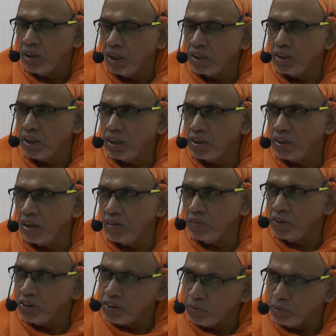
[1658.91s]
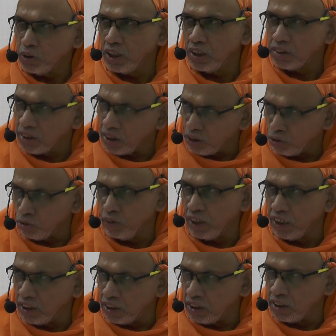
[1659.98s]
And there is always some Shastra to
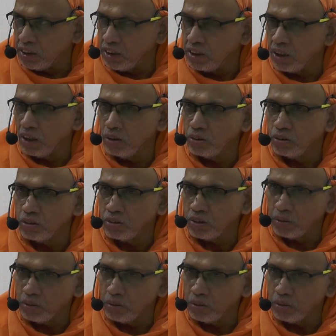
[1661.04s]
validate it also.